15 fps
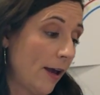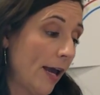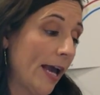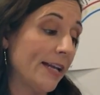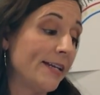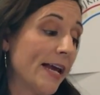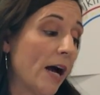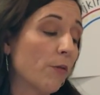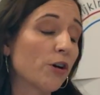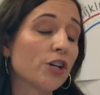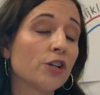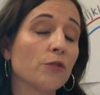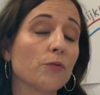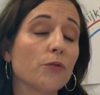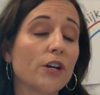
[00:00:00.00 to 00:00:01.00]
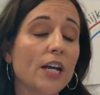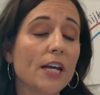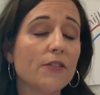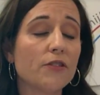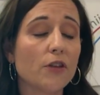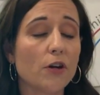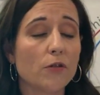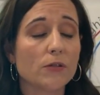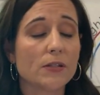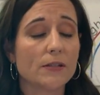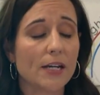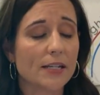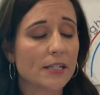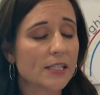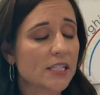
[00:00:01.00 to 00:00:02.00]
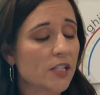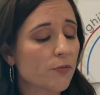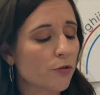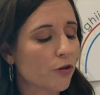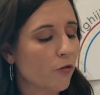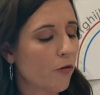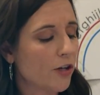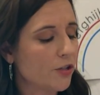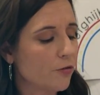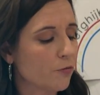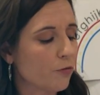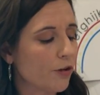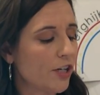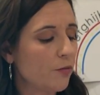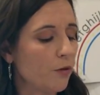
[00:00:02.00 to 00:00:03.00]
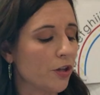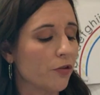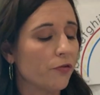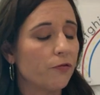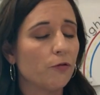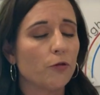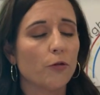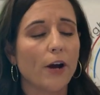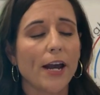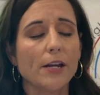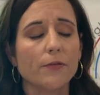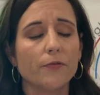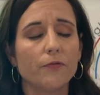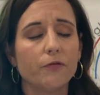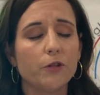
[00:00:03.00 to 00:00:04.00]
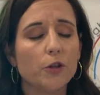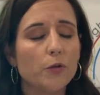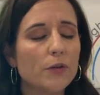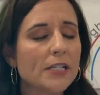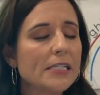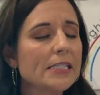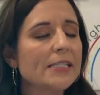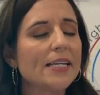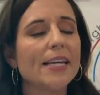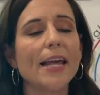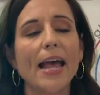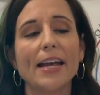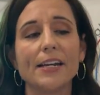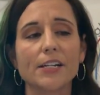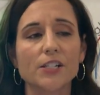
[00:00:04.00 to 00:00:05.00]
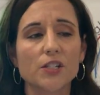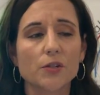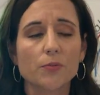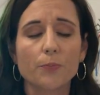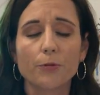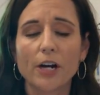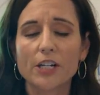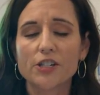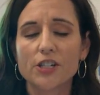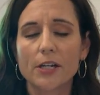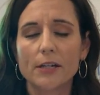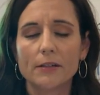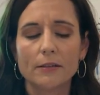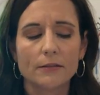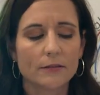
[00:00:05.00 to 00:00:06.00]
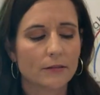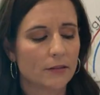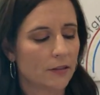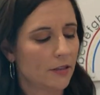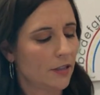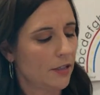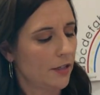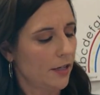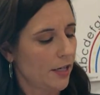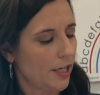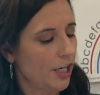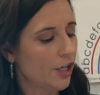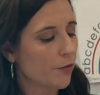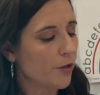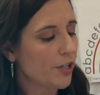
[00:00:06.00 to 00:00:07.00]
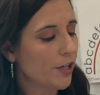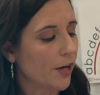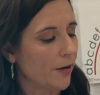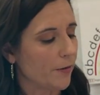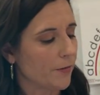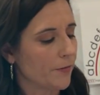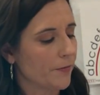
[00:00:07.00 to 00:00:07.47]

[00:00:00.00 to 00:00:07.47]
And now we're going to read those sentences. We're going to read with great fluency and expression. Here we go.